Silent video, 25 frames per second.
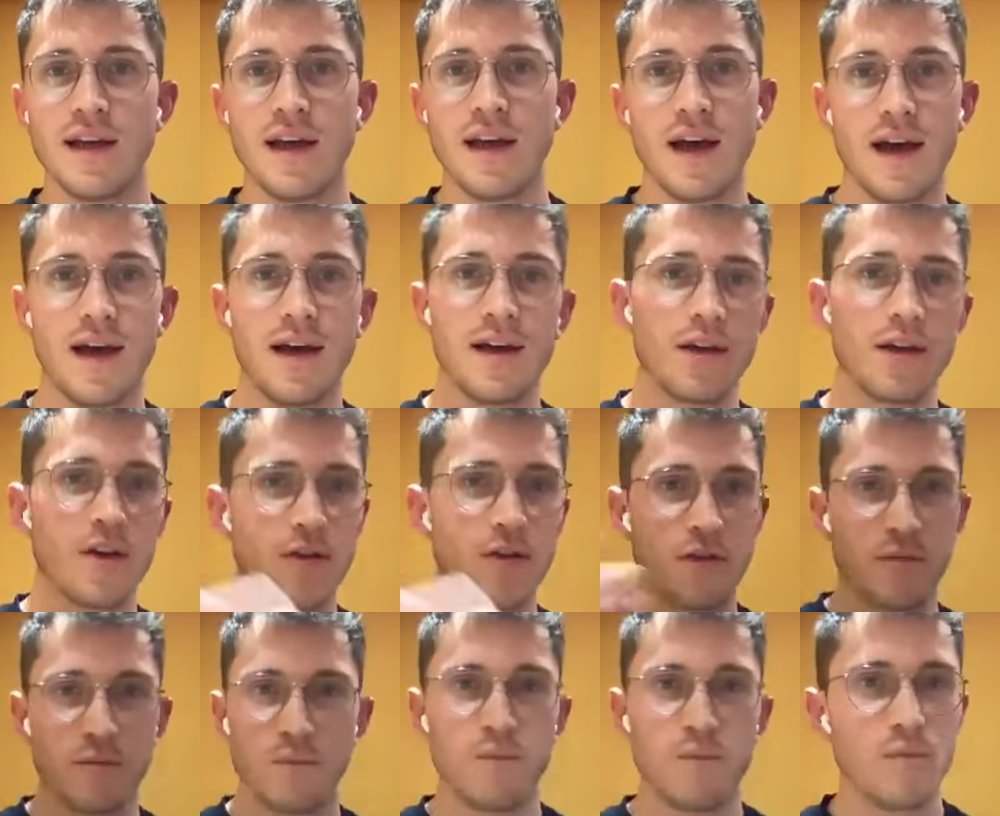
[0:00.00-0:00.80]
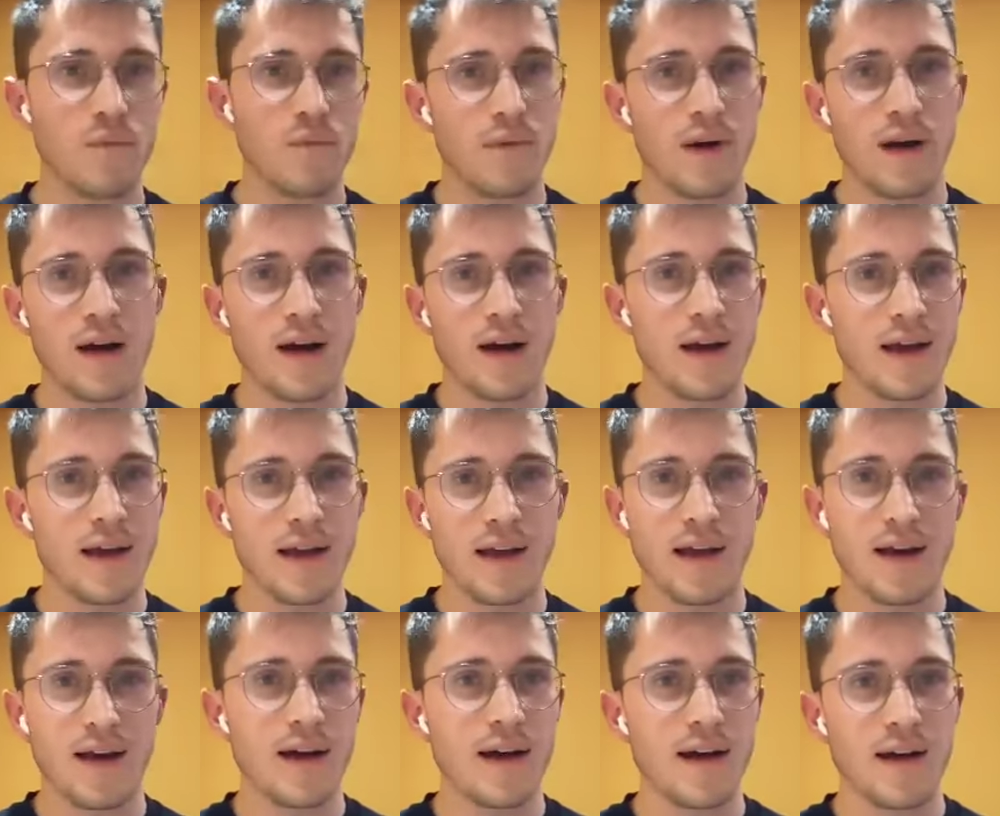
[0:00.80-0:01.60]
Because
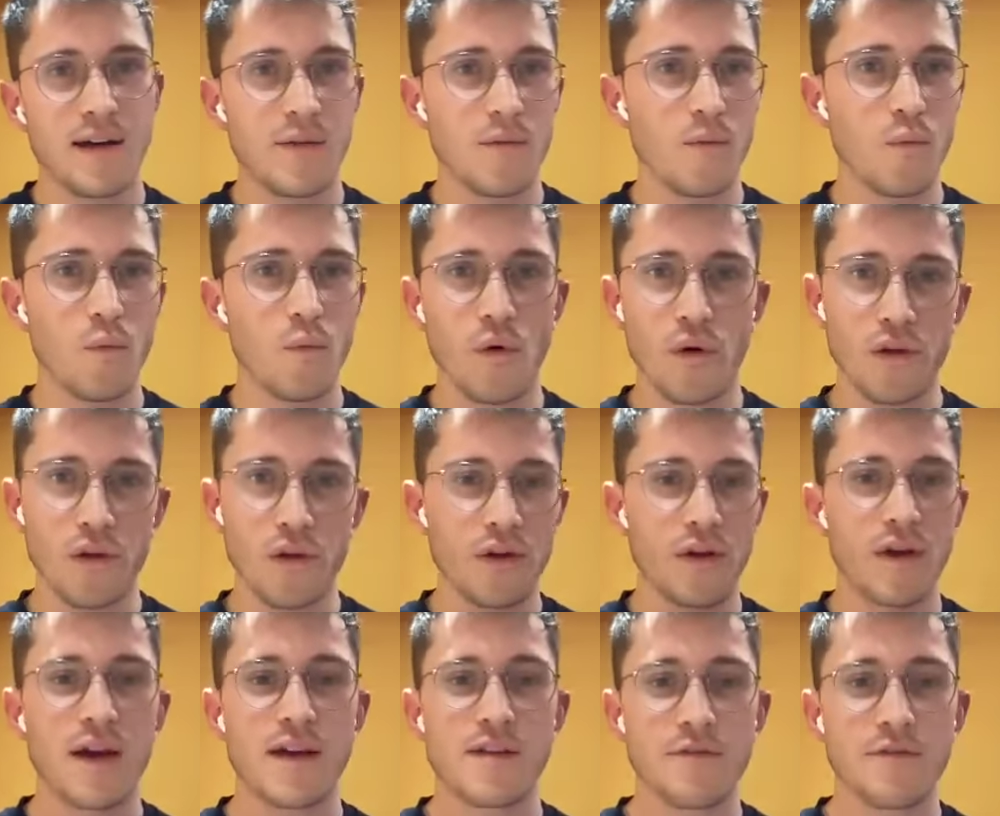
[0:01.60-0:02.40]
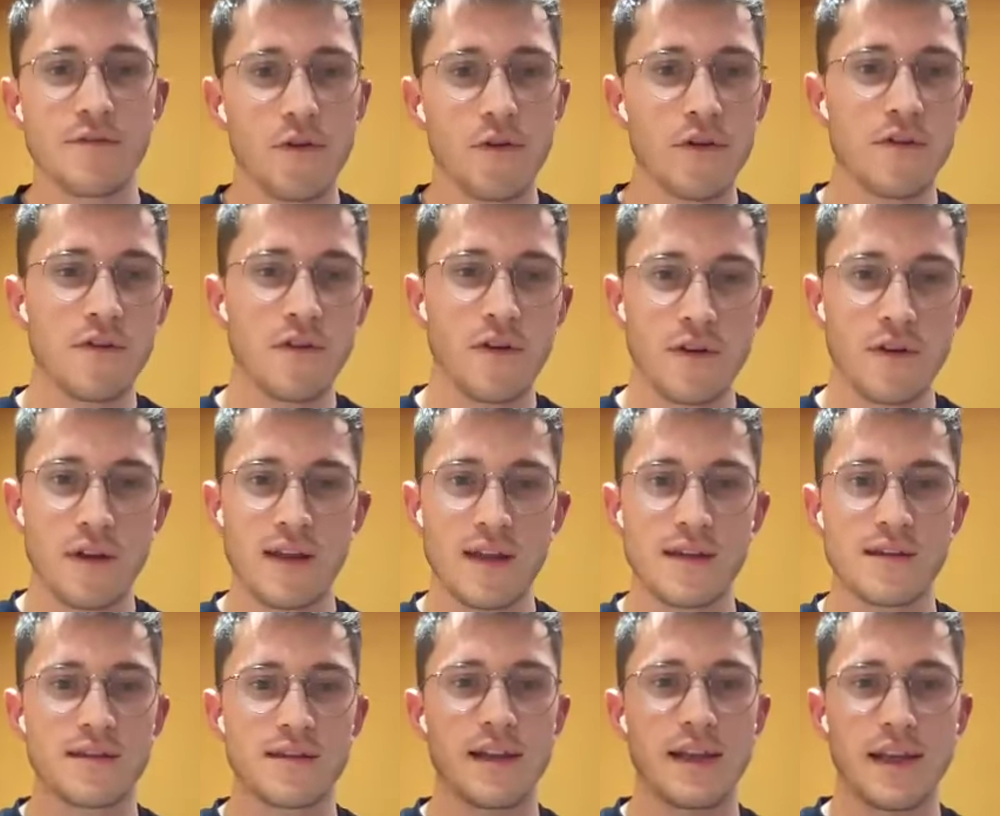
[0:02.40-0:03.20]
what you guys focus on
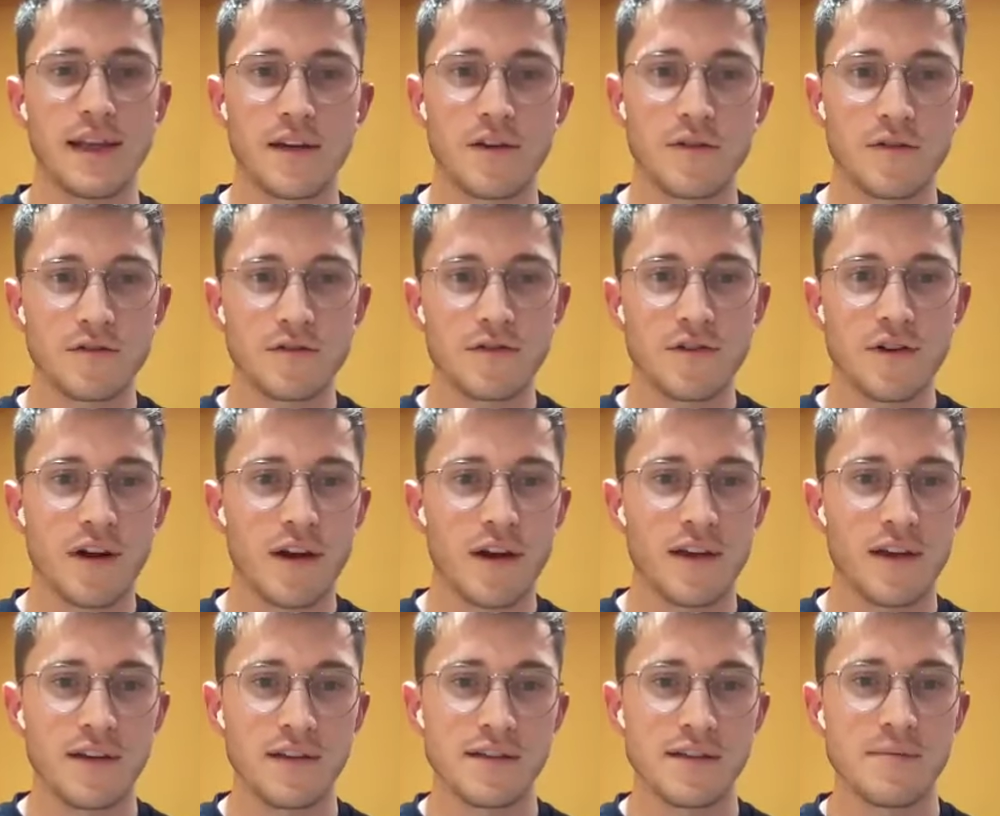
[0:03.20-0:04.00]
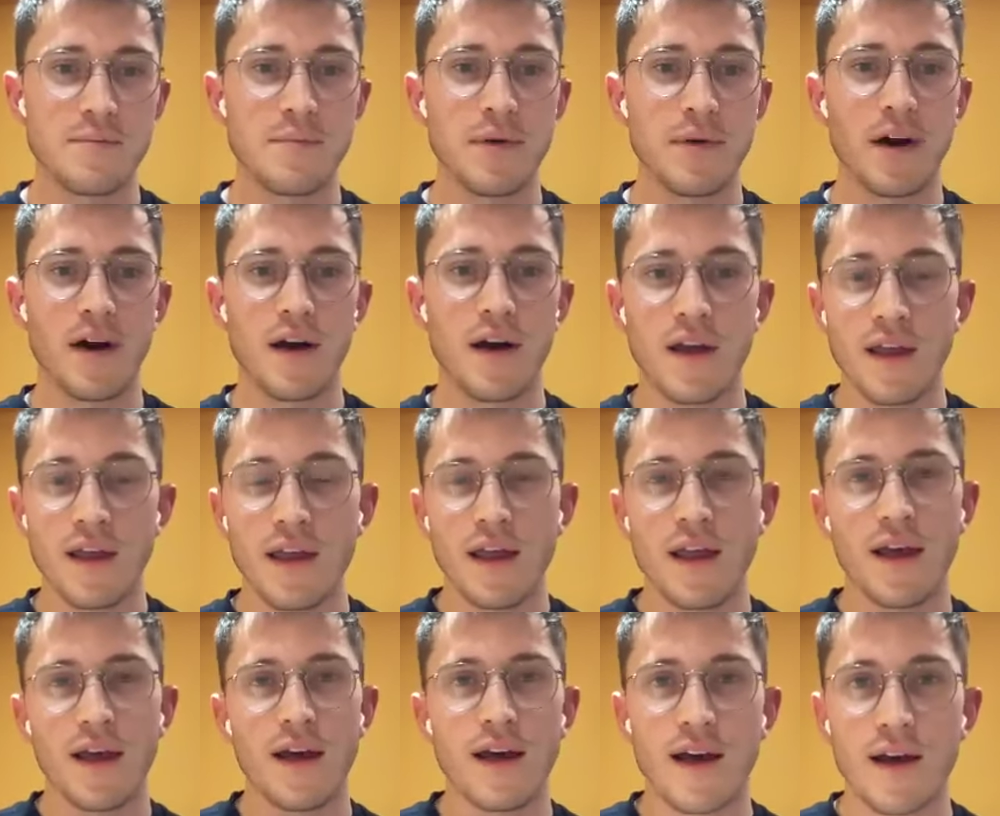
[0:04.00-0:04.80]
is clinical trials, but
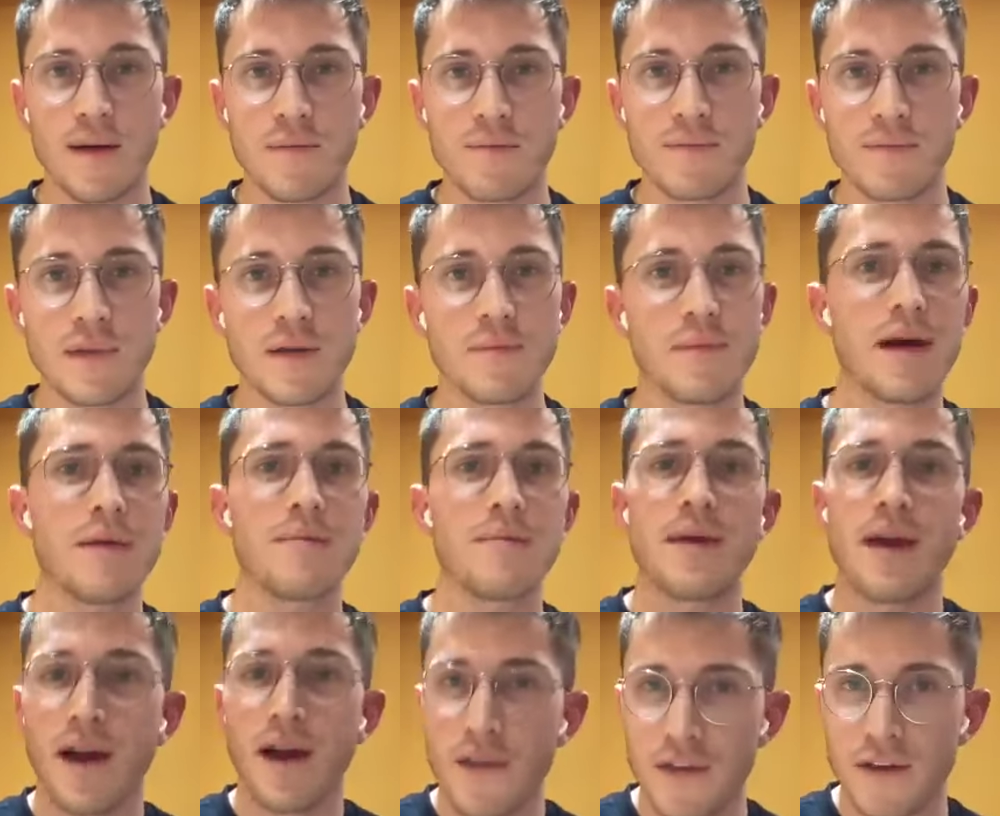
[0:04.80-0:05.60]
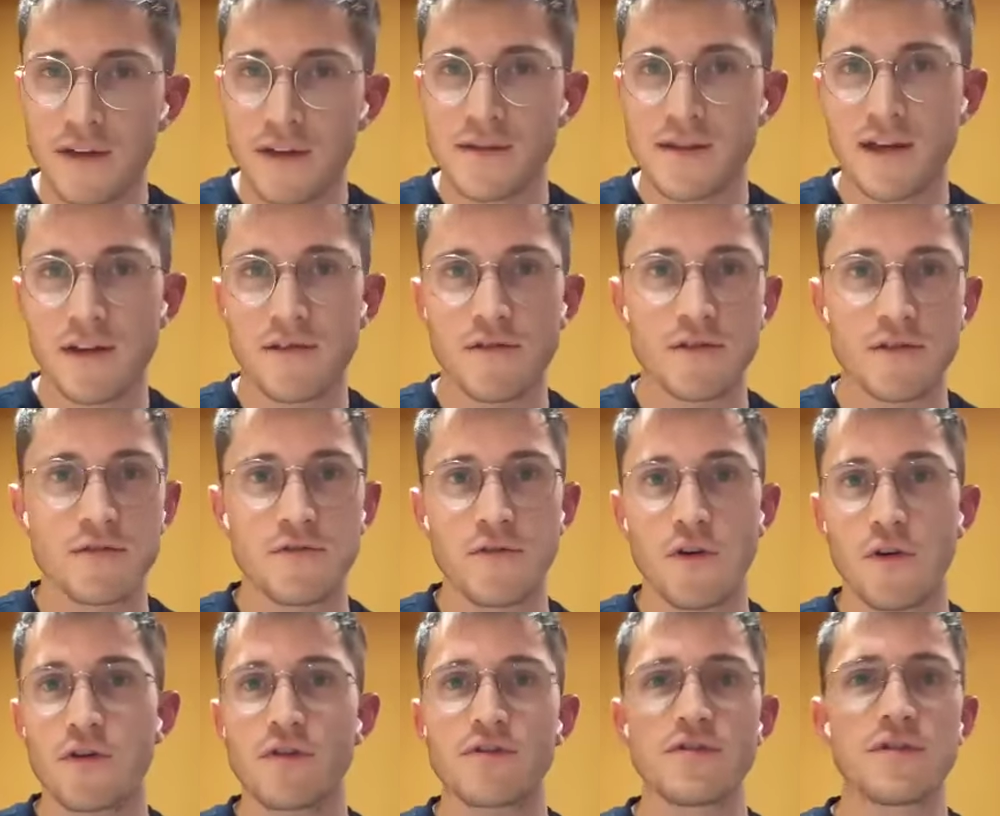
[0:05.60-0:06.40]
there might be other CROs
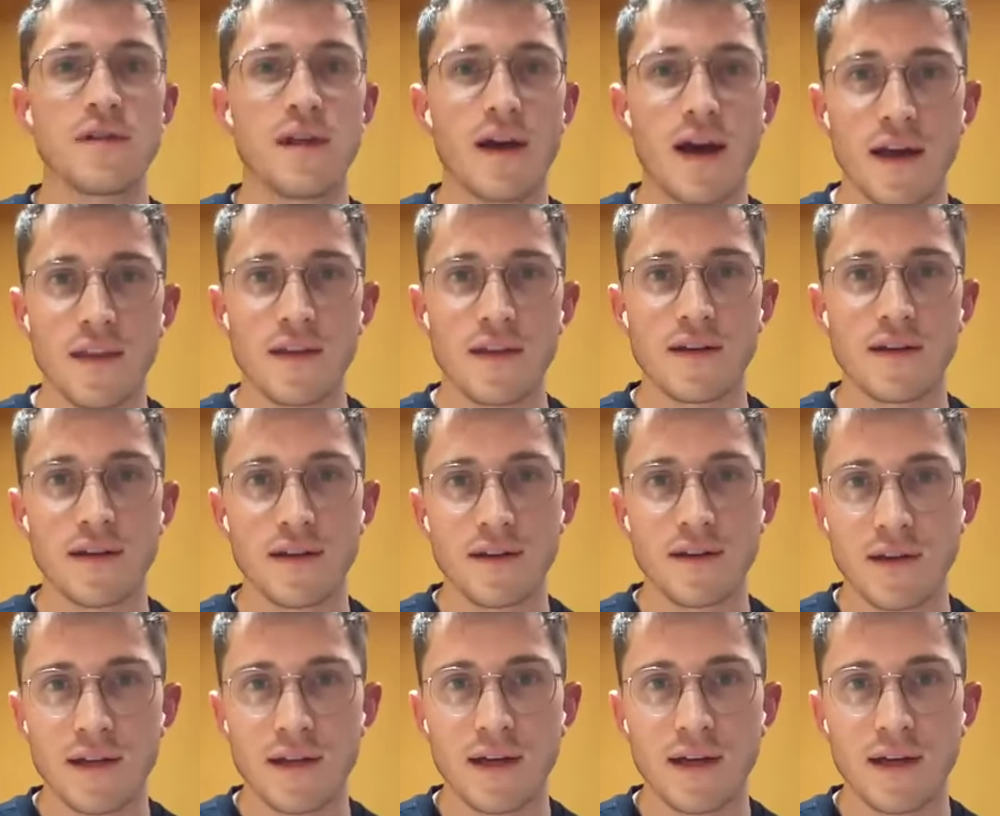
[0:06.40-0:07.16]
focused on other